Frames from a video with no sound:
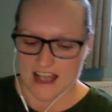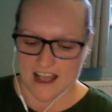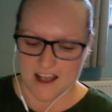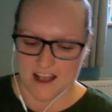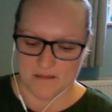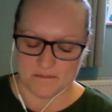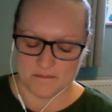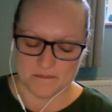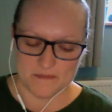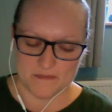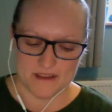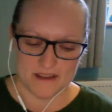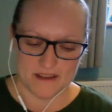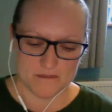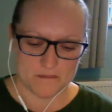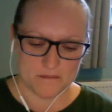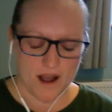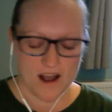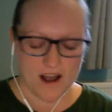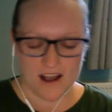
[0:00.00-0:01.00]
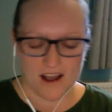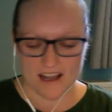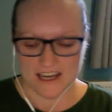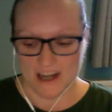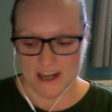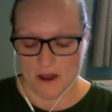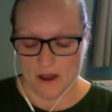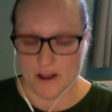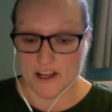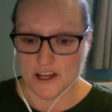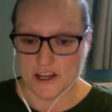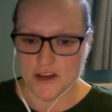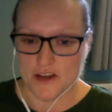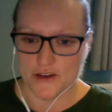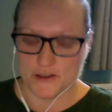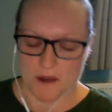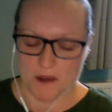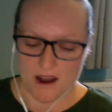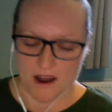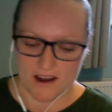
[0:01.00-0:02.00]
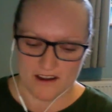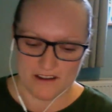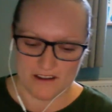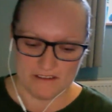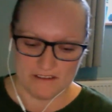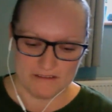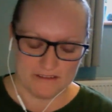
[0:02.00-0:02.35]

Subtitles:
a huge part